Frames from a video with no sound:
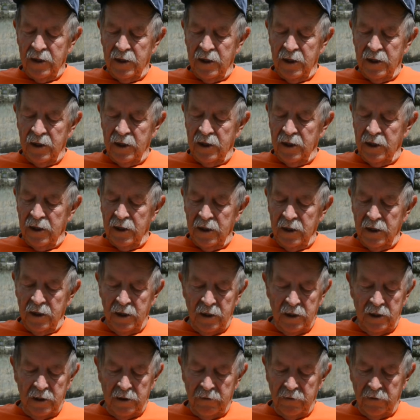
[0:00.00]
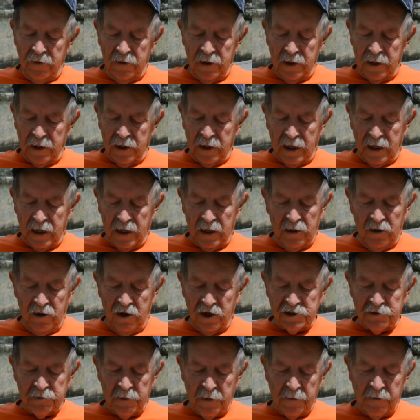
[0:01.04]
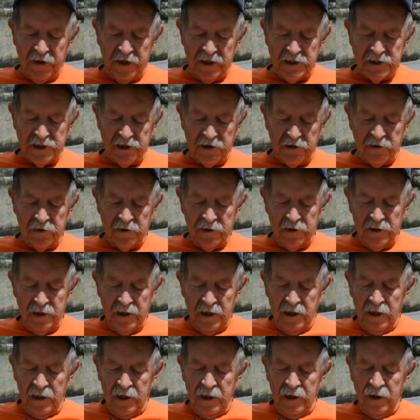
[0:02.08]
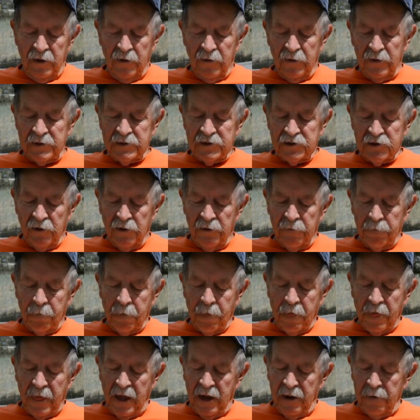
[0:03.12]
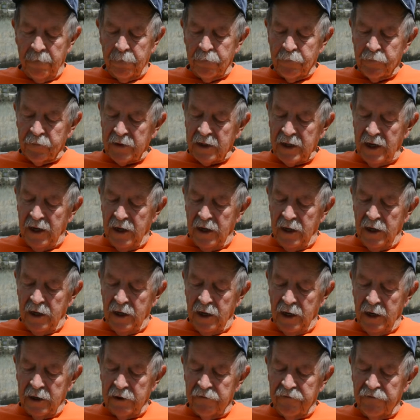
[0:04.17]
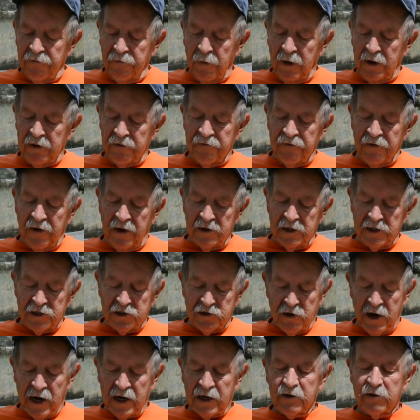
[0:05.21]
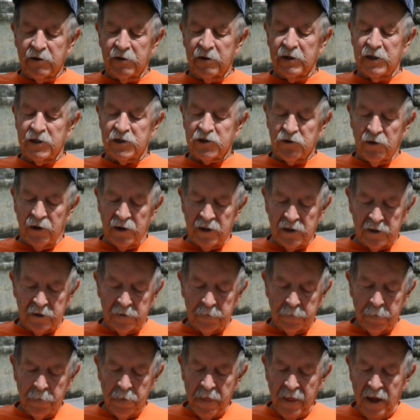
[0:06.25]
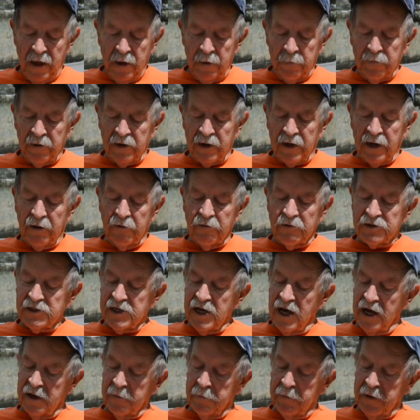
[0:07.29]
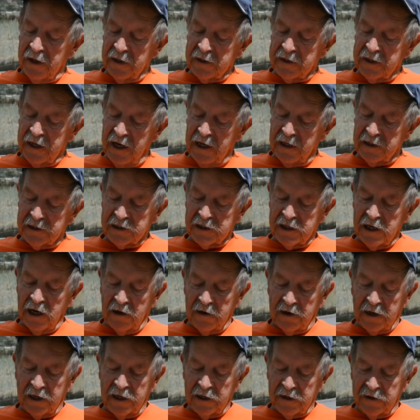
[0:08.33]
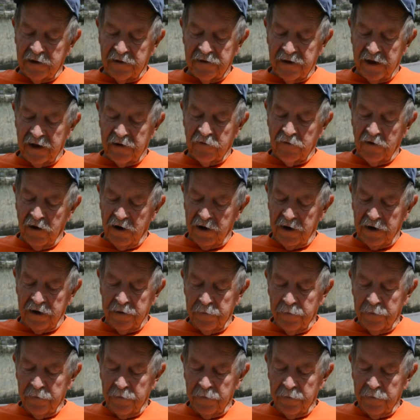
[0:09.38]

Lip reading: I lost my place here. Oh, so I went and found a tractor and a trailer, but I was not about to ask how to get the thing running.